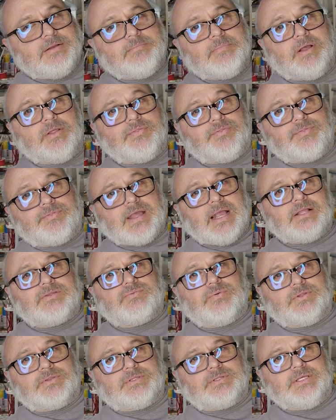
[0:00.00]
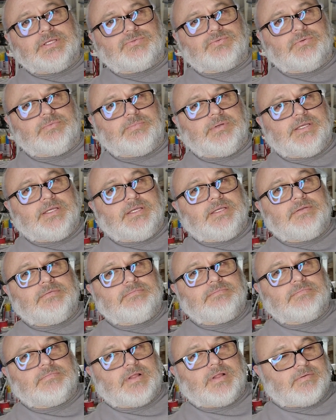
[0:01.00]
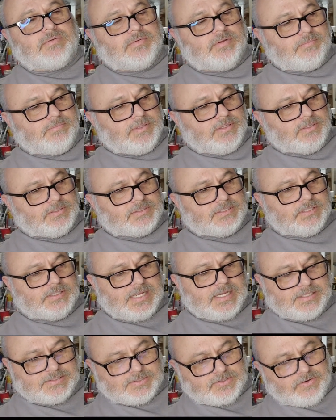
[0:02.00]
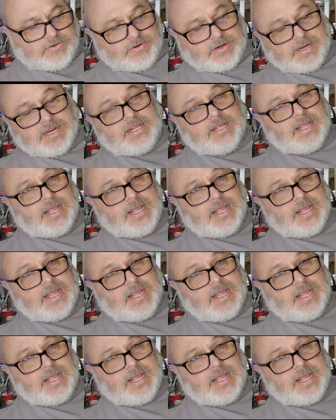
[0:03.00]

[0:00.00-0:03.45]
But that's what this will be. I'm going to build it to NASCAR.